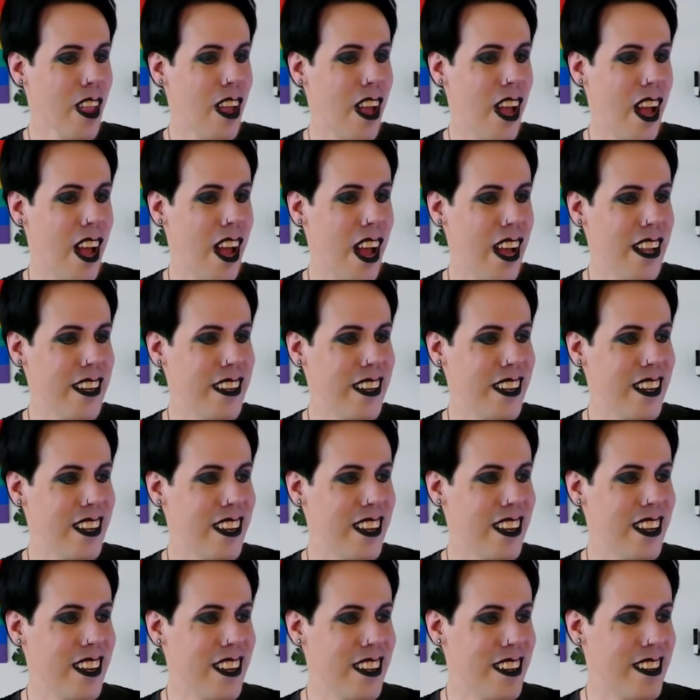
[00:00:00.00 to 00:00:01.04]
And
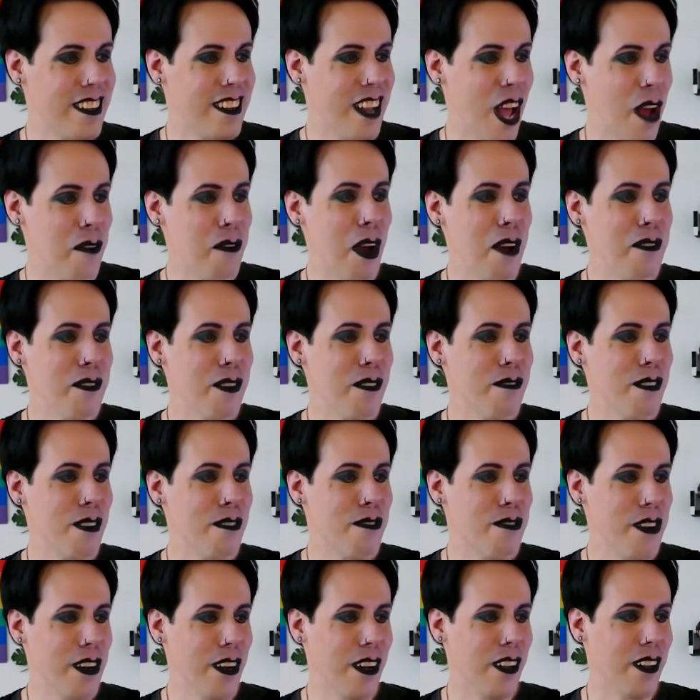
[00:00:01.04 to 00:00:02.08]
then we have the
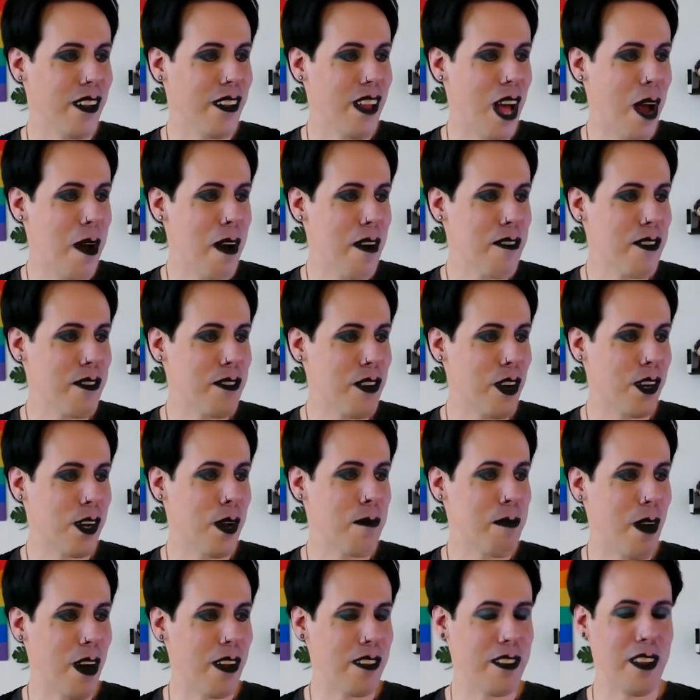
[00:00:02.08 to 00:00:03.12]
reveal. I have to talk
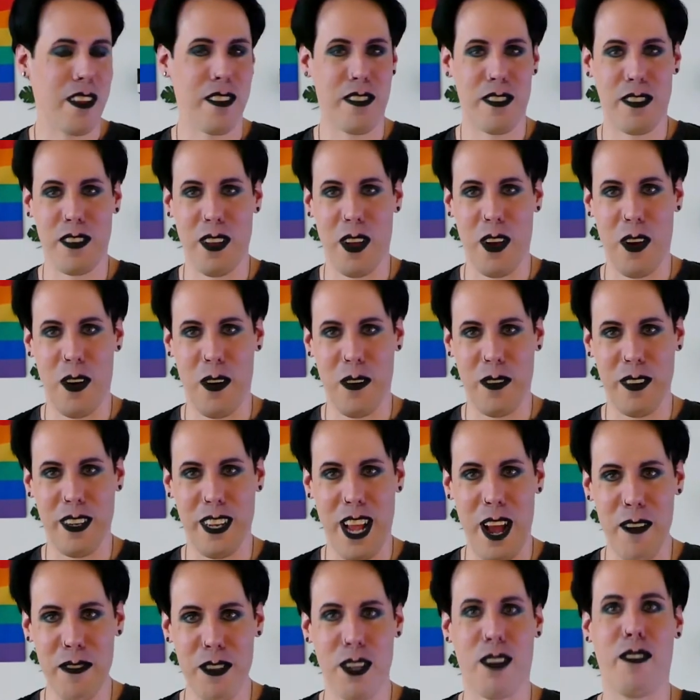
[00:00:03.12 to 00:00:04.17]
about this. So, the
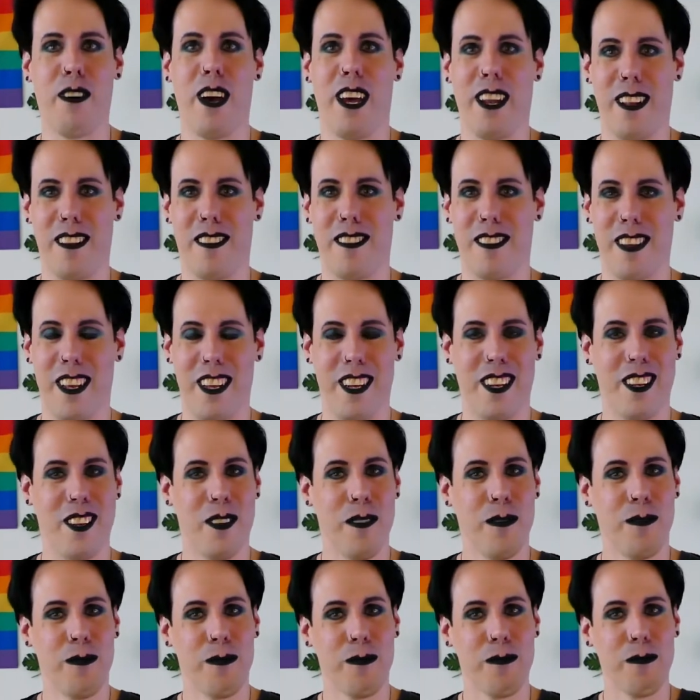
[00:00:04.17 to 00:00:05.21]
after credits scene.
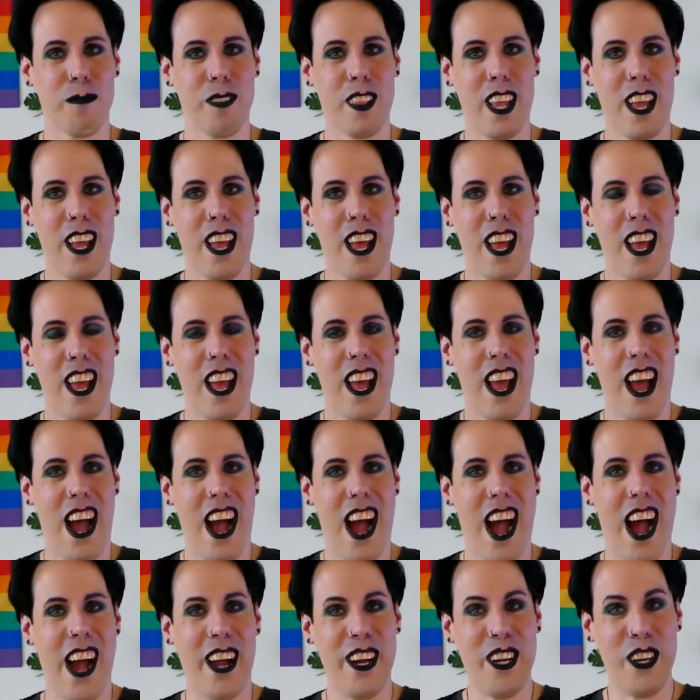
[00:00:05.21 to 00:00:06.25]

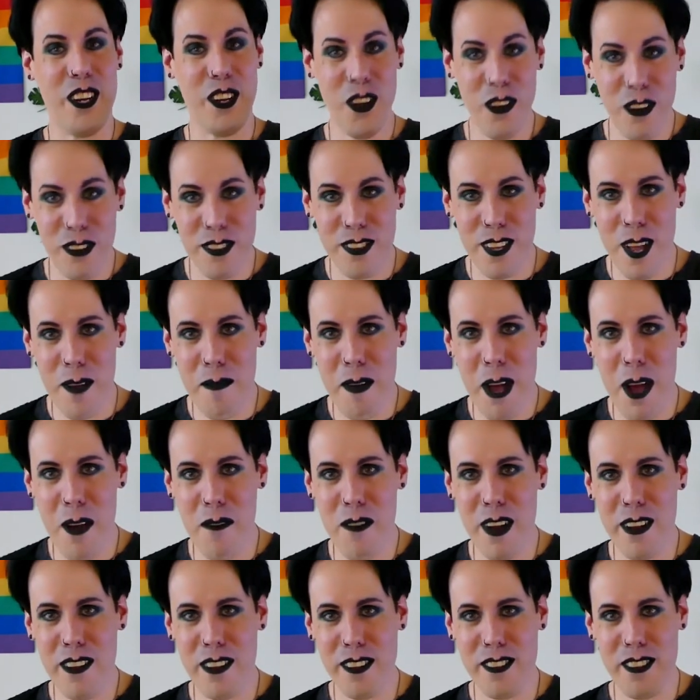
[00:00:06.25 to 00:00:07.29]
I knew somehow
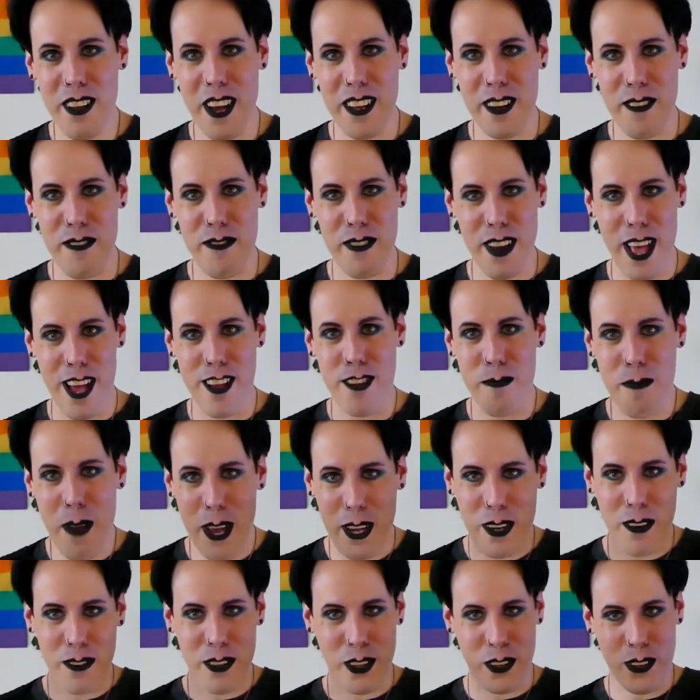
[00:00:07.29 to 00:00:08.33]
when you saw the flashback
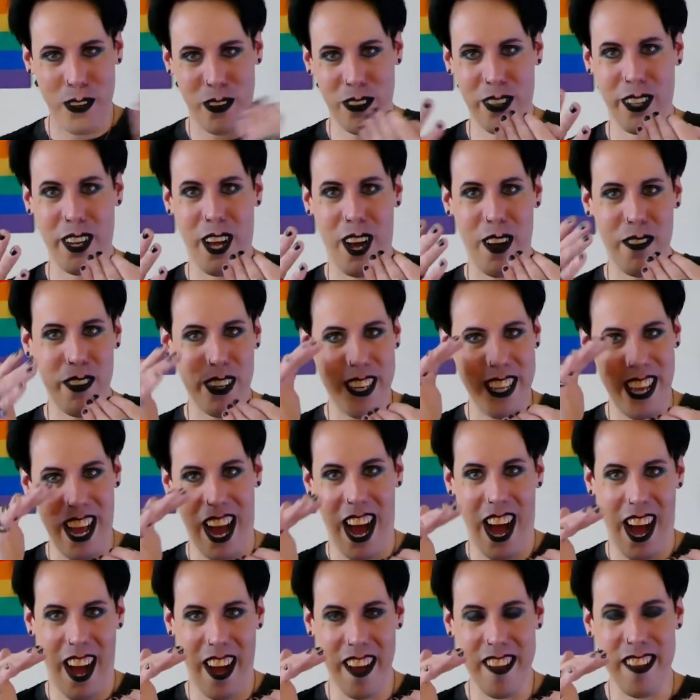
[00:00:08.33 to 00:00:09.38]
of the golden armor, the
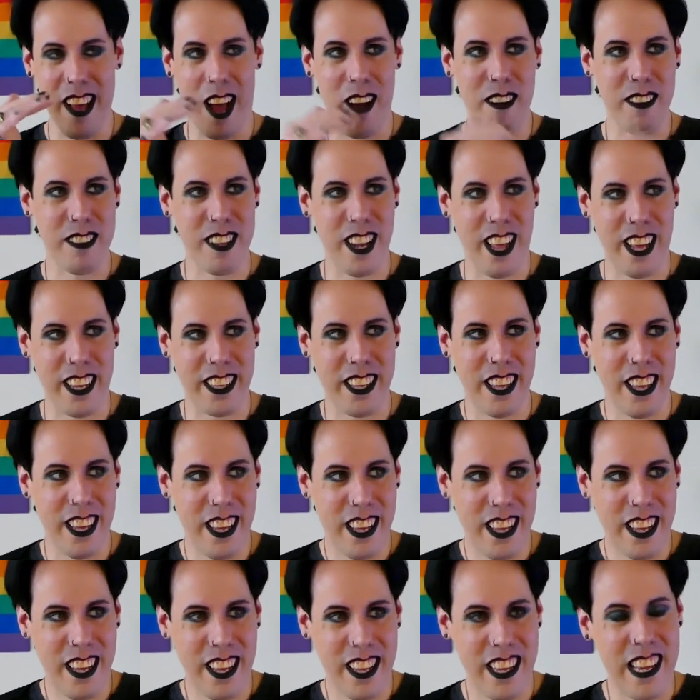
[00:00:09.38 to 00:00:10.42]
eyes, I was like,
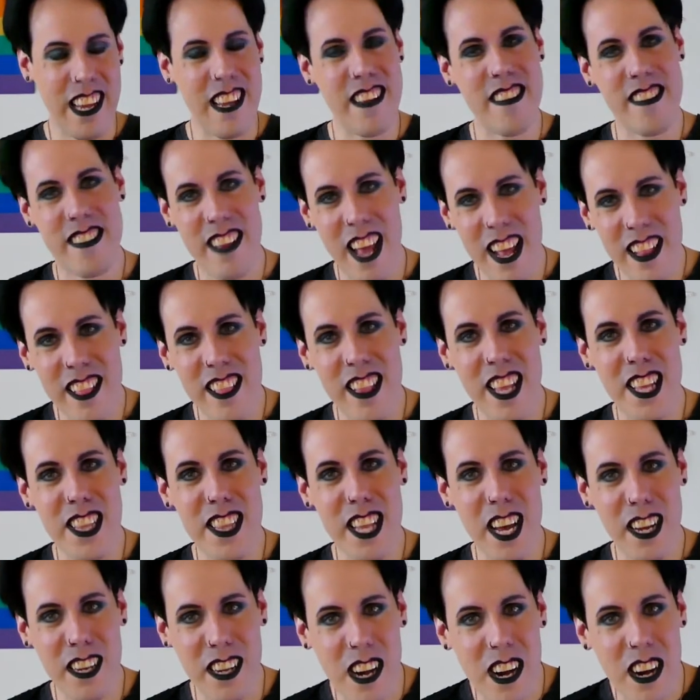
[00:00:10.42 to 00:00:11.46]
is that
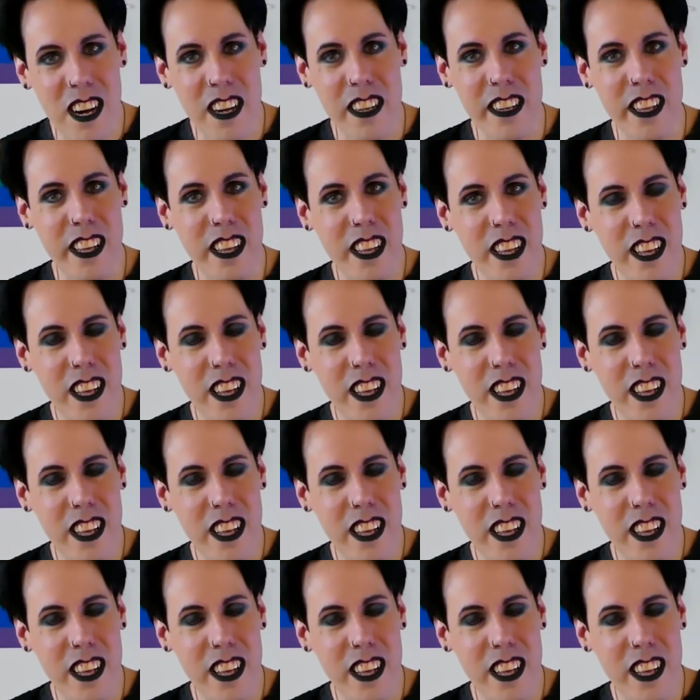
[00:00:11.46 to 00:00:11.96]
Linda Carter?